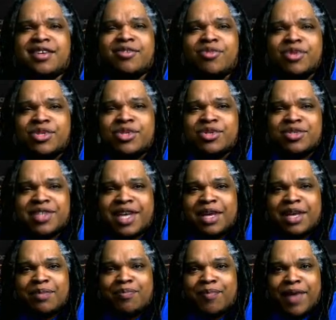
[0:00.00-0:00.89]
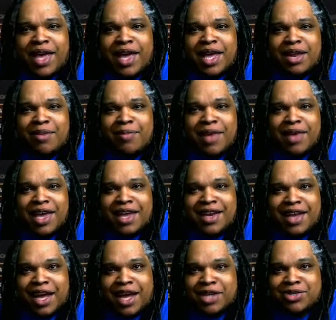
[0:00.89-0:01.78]
would you say,
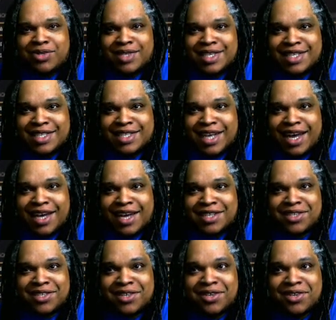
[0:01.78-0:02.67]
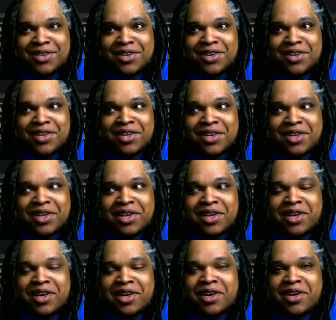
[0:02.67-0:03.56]
man-made natural disaster?
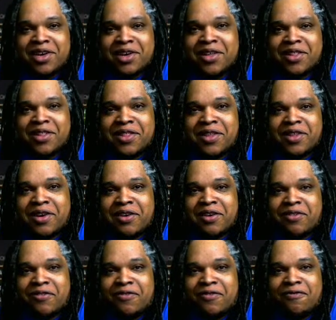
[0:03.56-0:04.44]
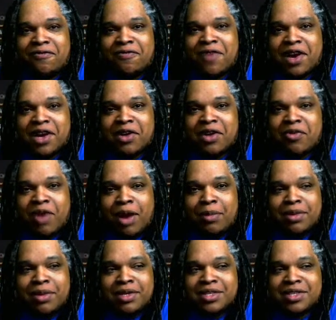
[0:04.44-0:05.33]
The fucking
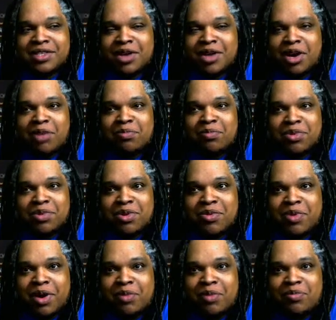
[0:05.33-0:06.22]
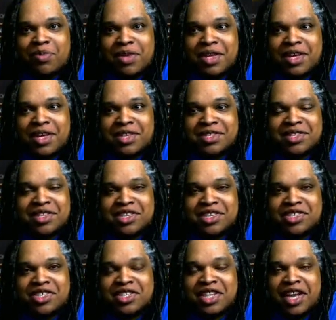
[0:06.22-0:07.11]
Romulan star blew up because of the
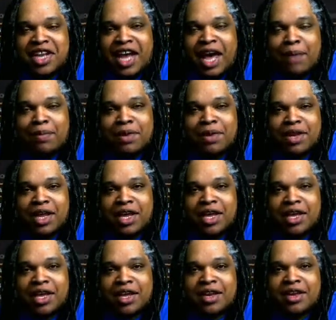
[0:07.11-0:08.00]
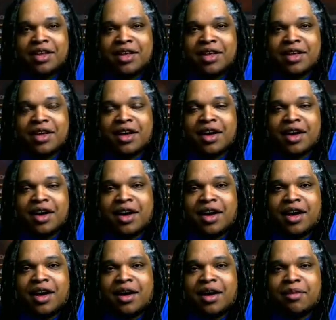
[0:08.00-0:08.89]
shit that happened in
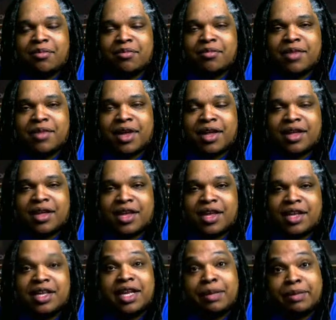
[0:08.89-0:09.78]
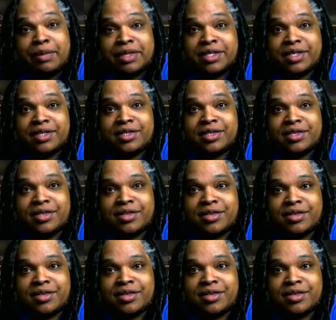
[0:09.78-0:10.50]
Nemesis.